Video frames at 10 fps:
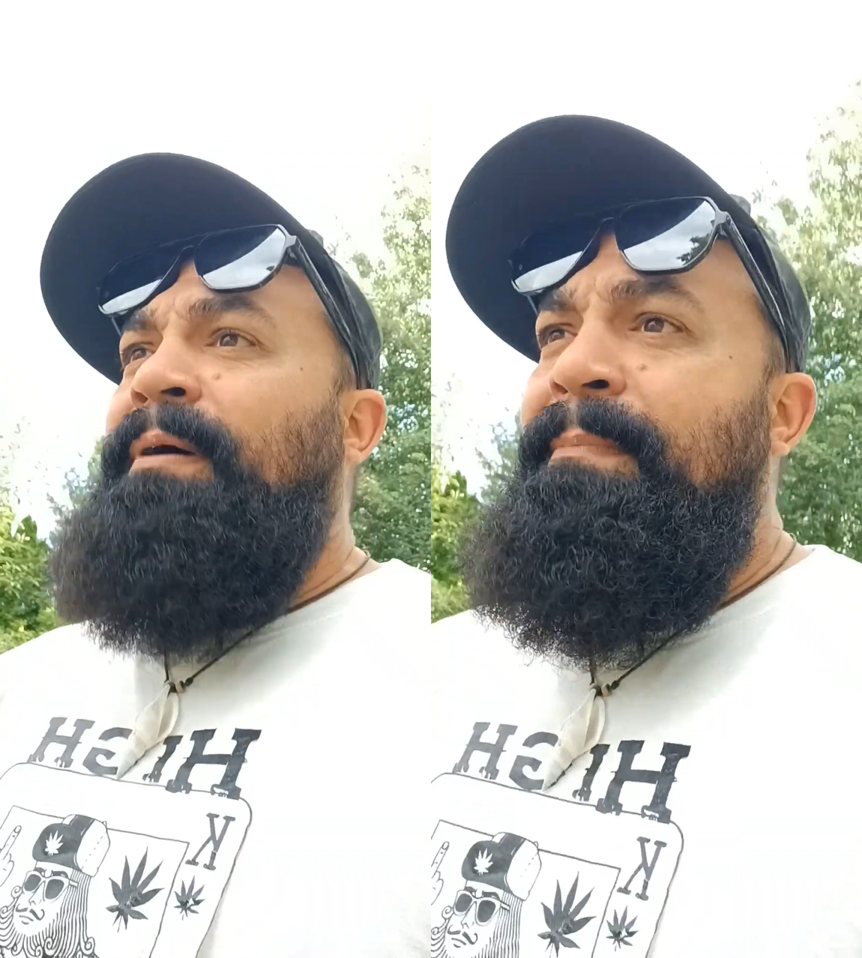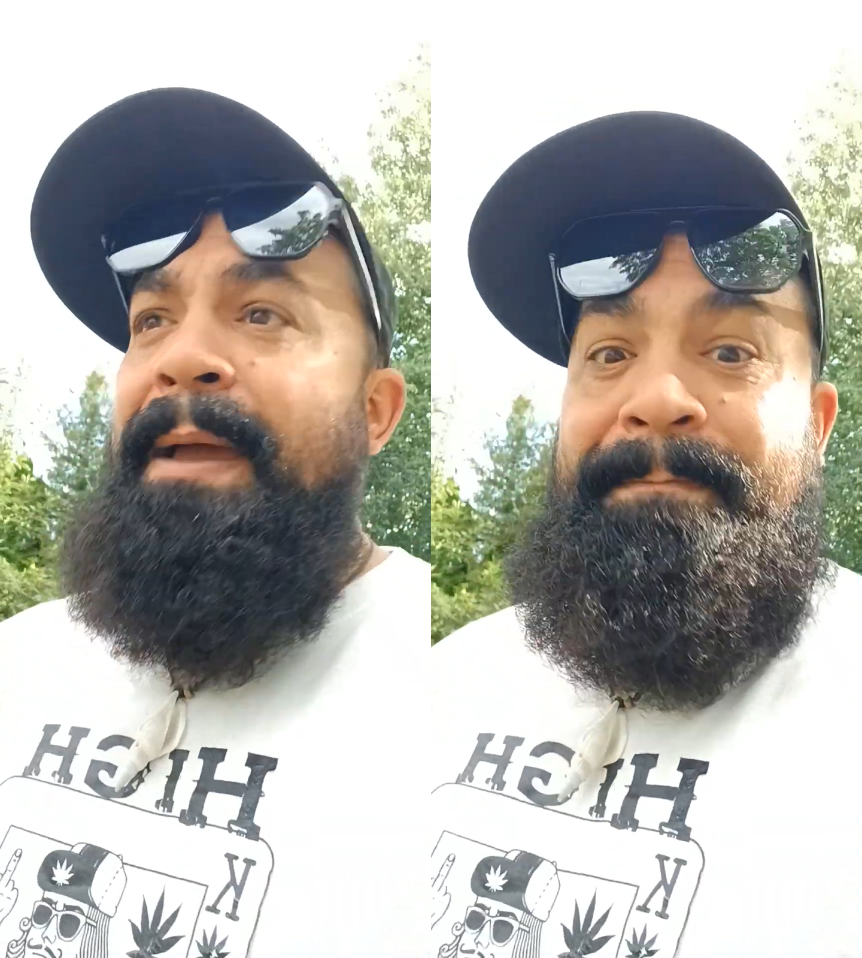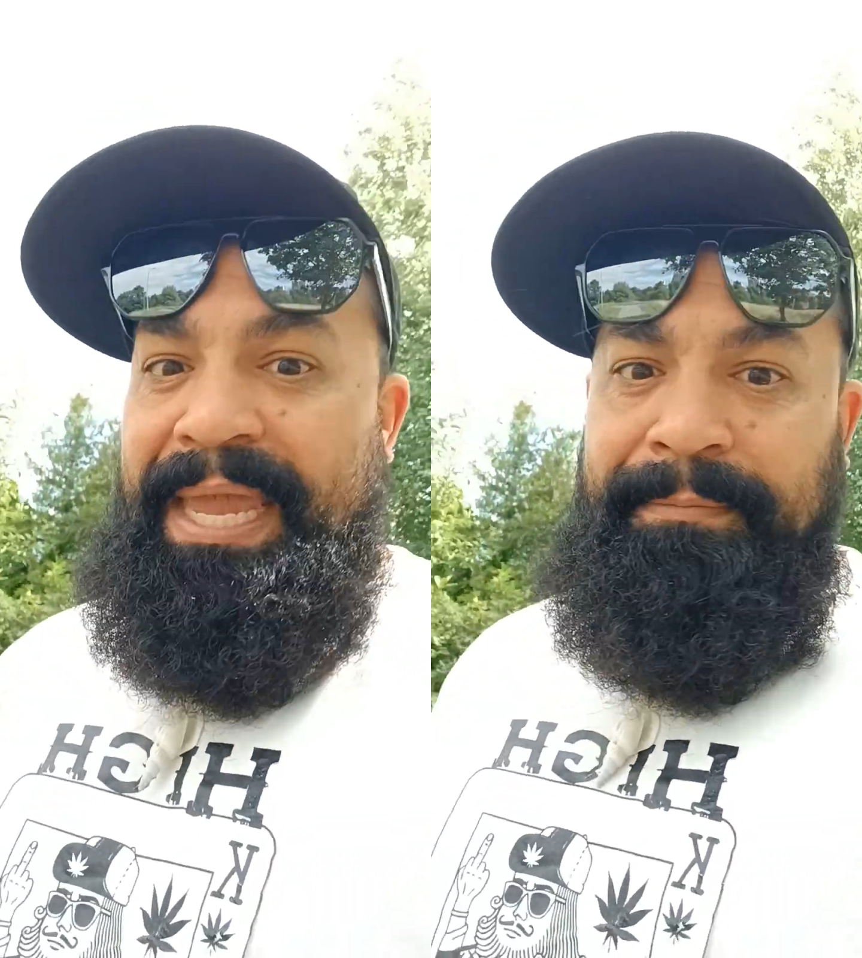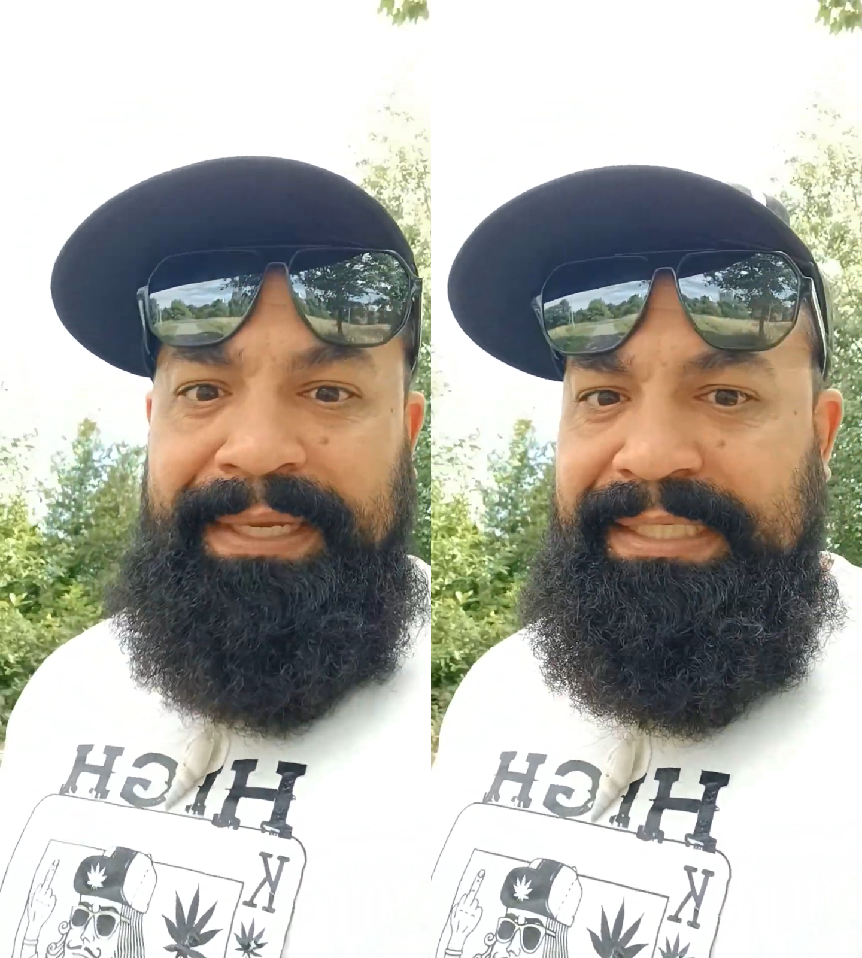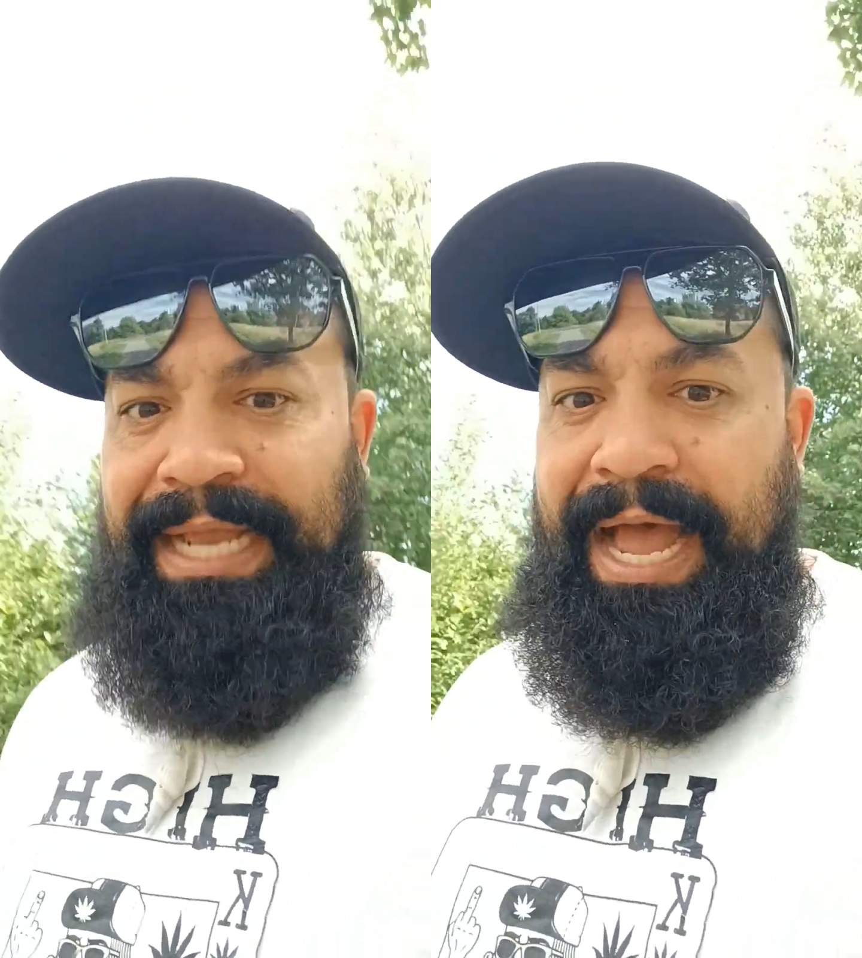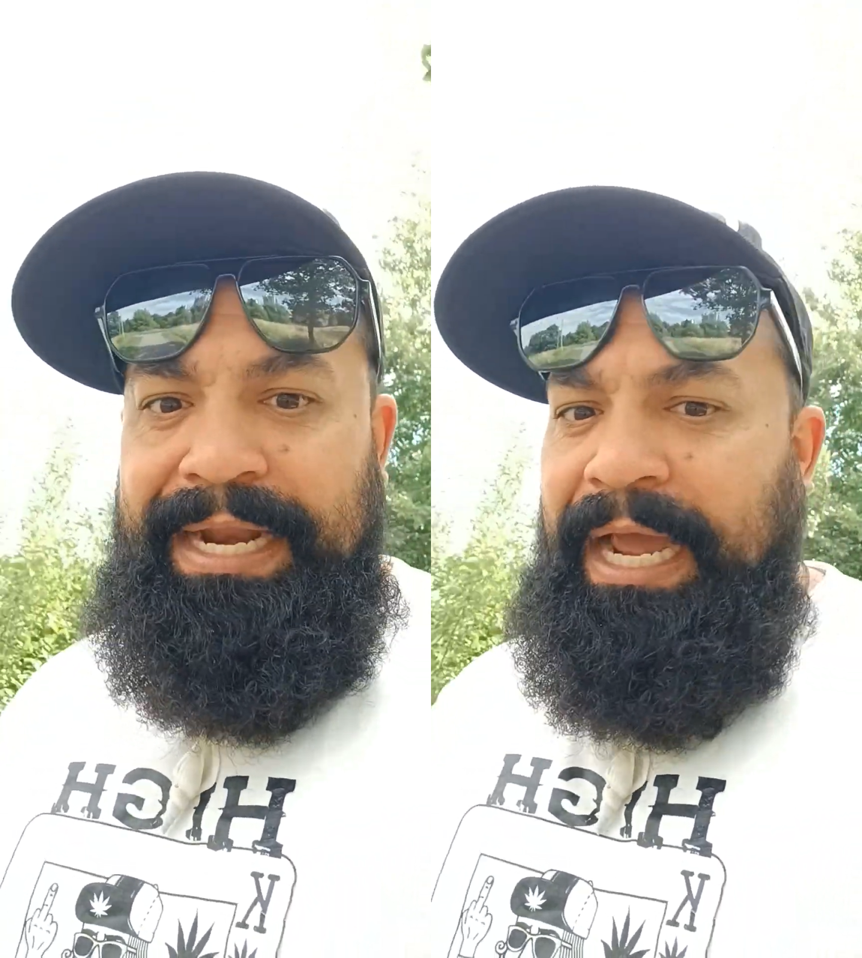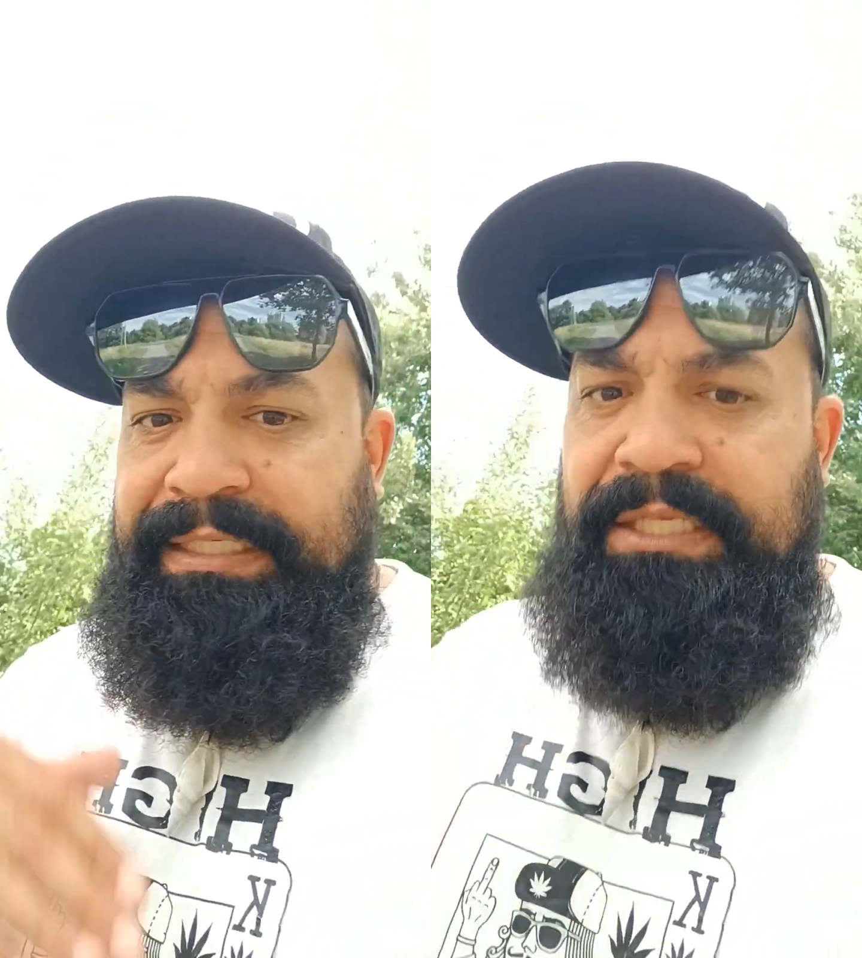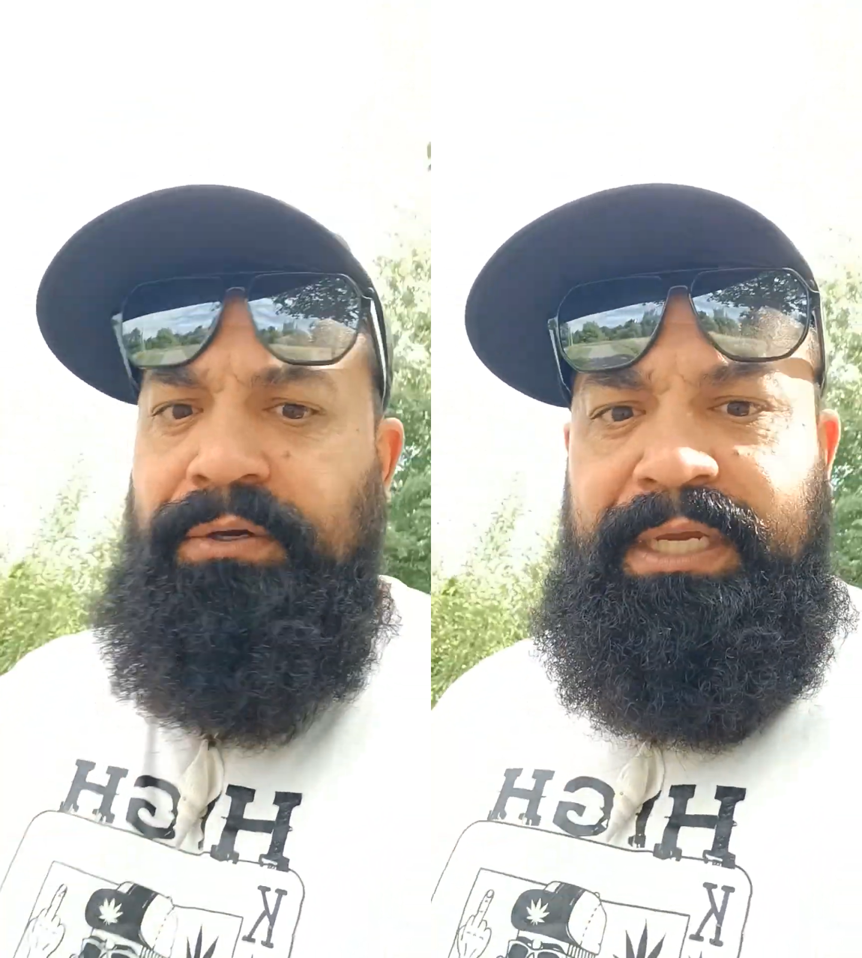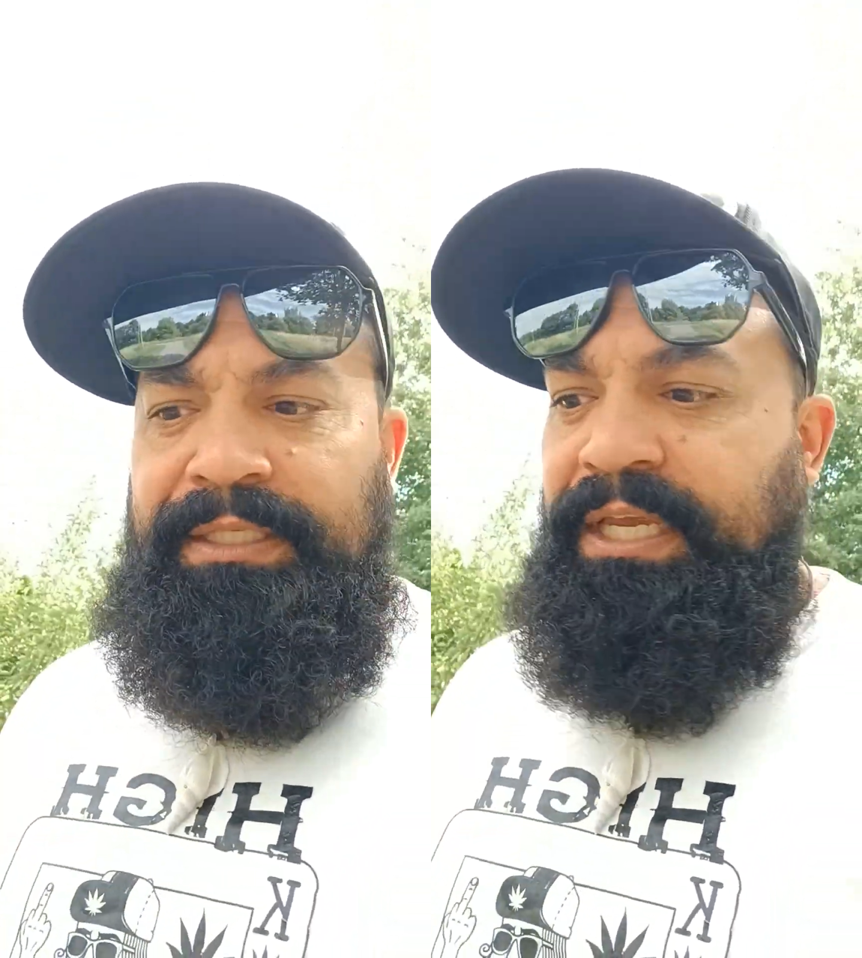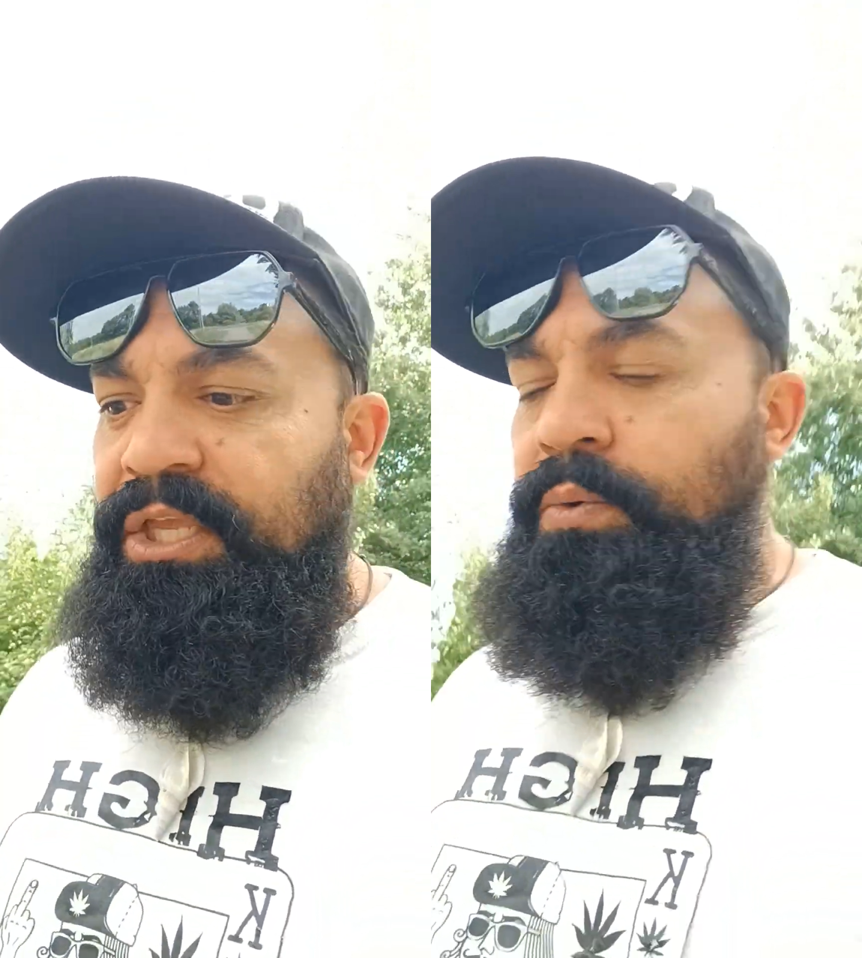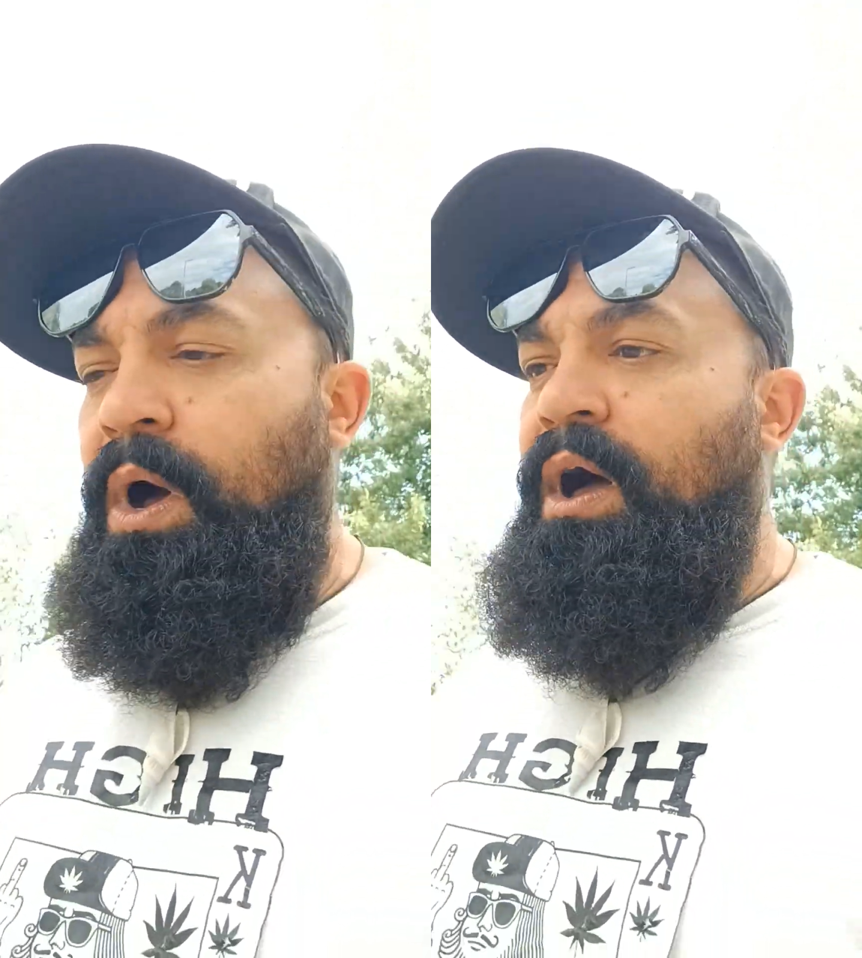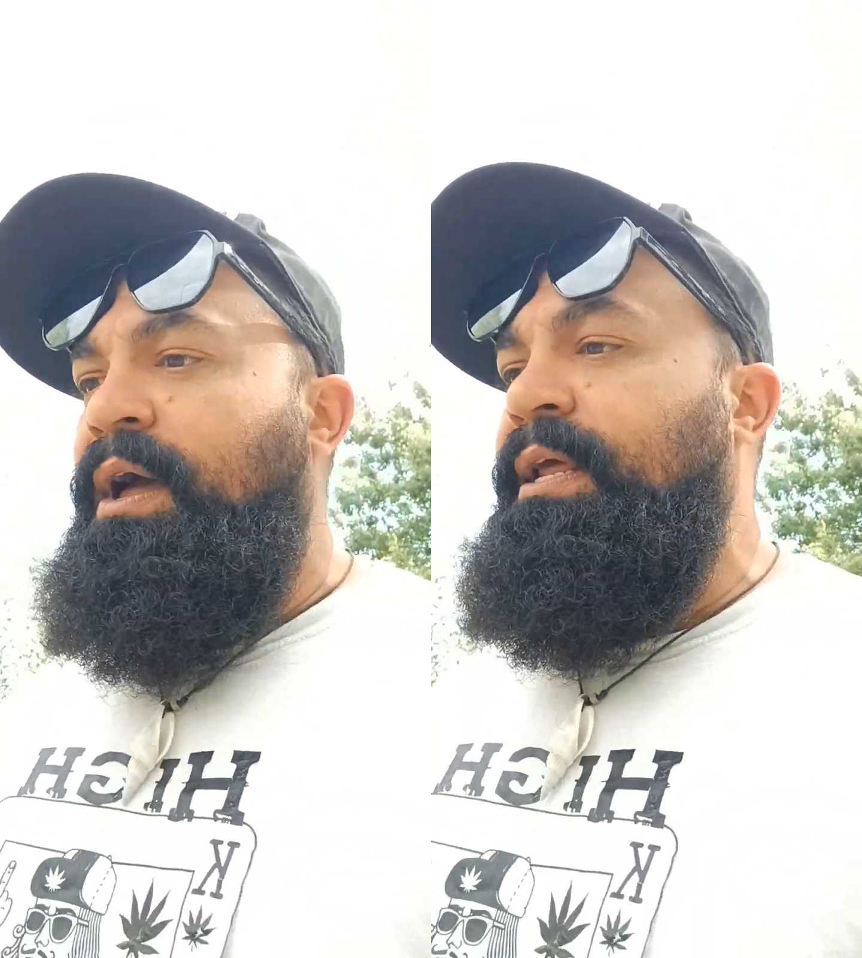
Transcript: of my babies died, I still continue on.